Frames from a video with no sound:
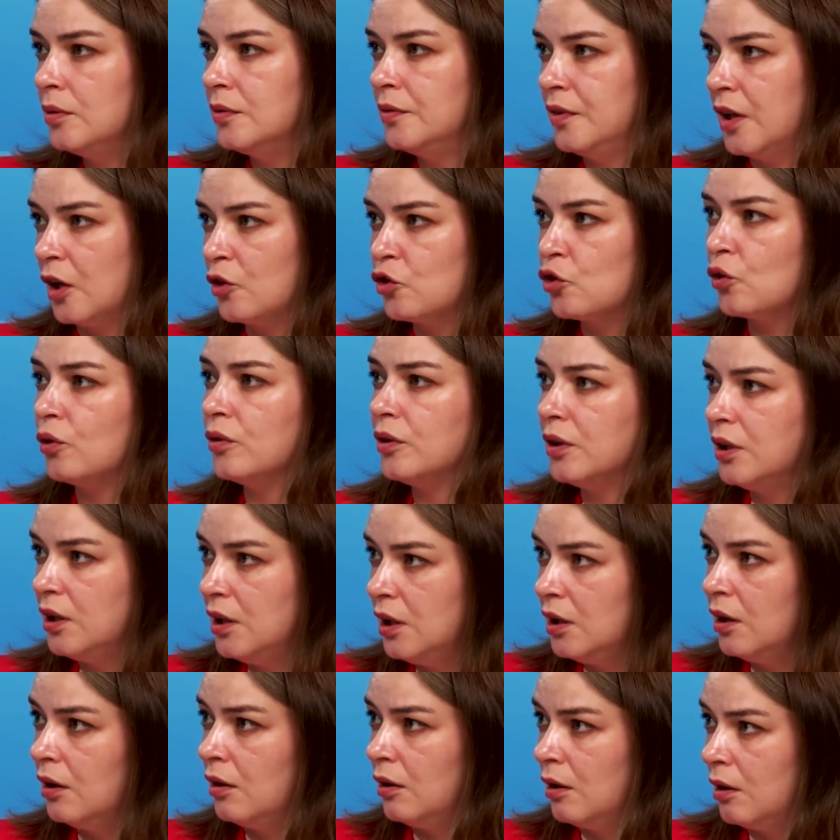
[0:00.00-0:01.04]
not
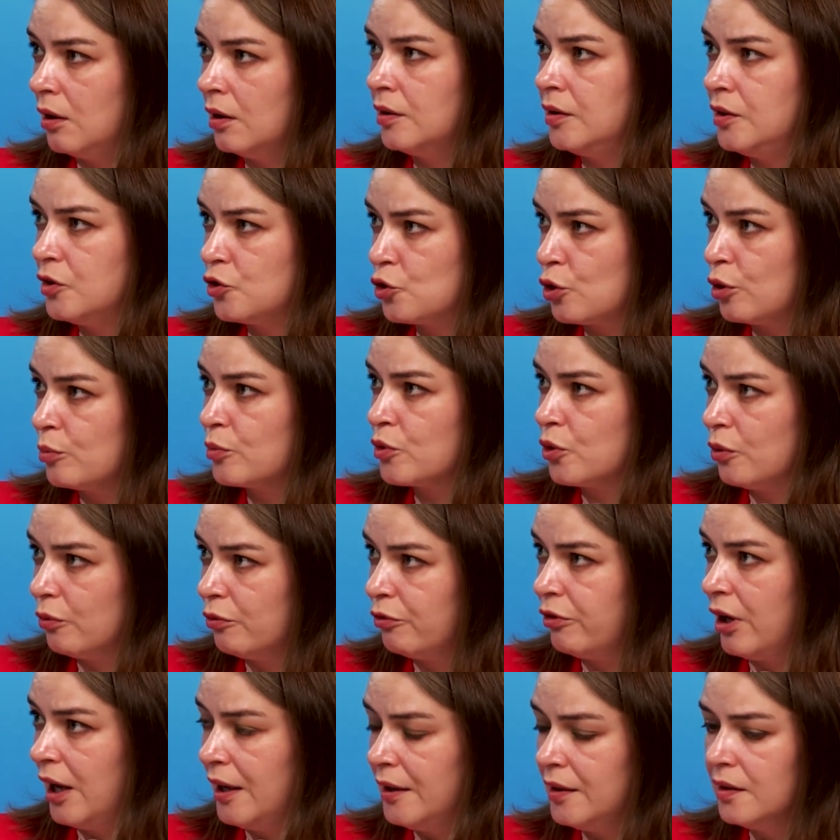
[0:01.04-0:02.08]
only uh, in terms of
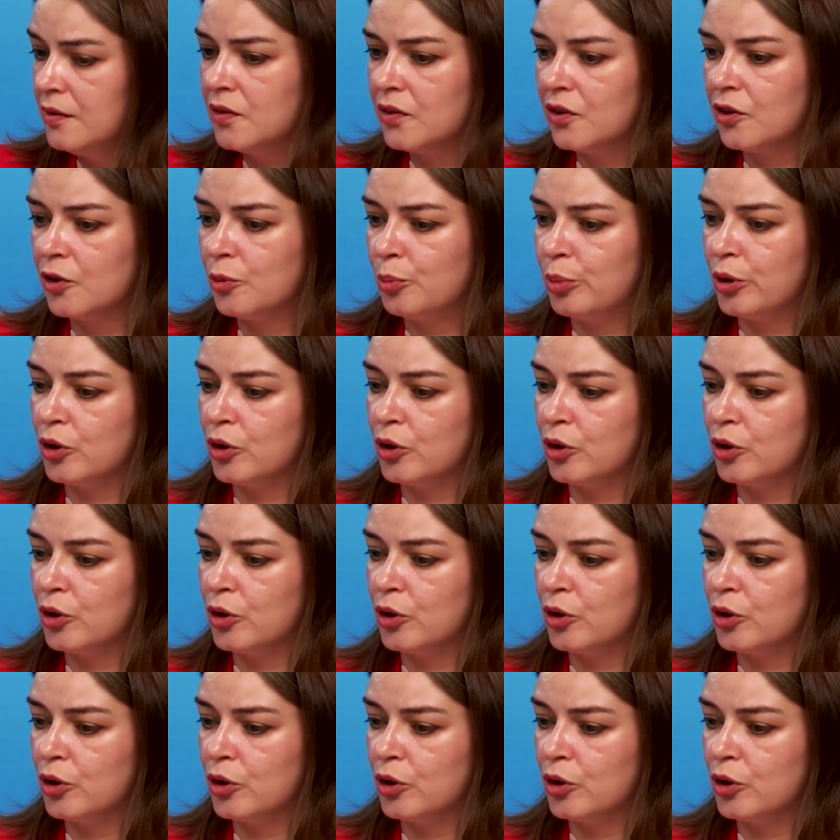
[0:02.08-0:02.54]
finances,